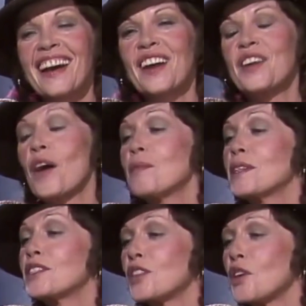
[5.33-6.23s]
no, I mean,
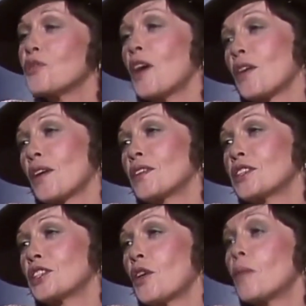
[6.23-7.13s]
so far on the
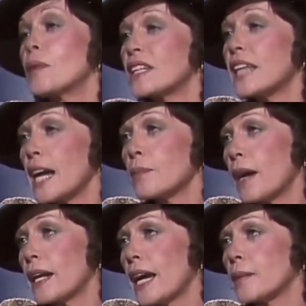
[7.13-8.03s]
show, I've been attacked by
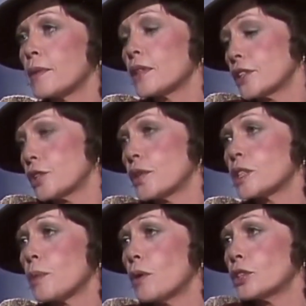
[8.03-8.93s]
animal and two
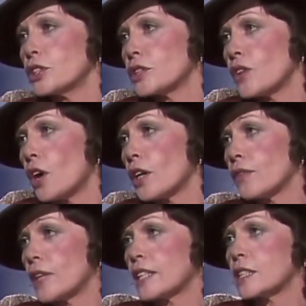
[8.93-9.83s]
explosions have gone off
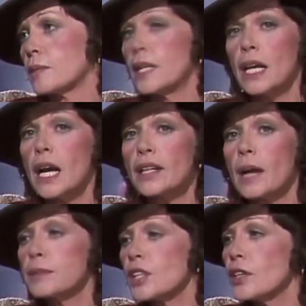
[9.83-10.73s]
next to me. I'm
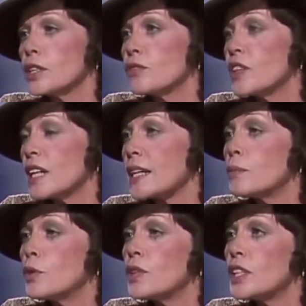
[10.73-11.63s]
starting to feel like a
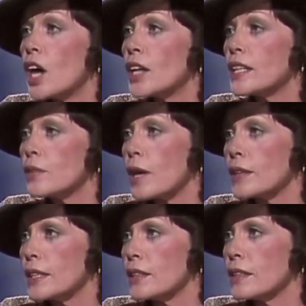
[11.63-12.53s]
moving target around
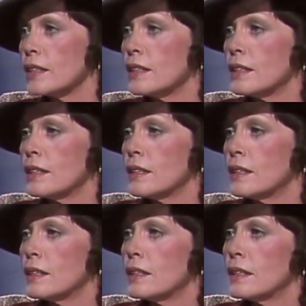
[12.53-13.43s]
here. Well,
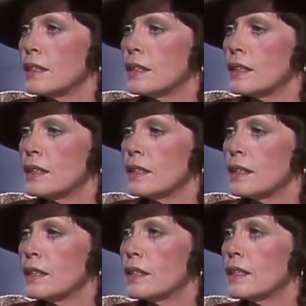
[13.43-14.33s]

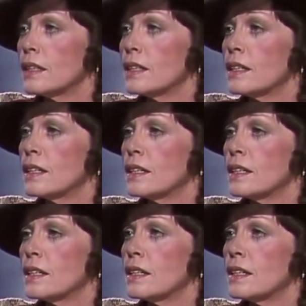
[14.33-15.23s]
well, let me explain about
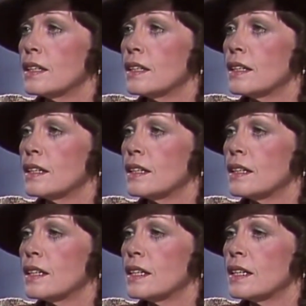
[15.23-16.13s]
those explosions.
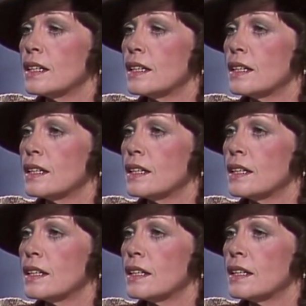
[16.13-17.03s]
You see, on this show,
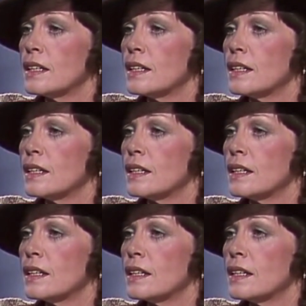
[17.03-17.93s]
explosions are one of our
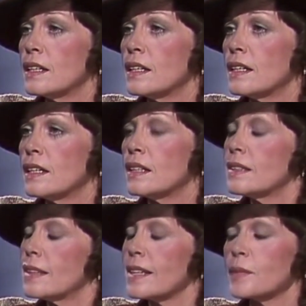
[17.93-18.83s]
trademarks. Hmm,
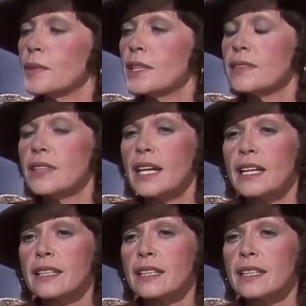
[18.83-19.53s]
I can believe that.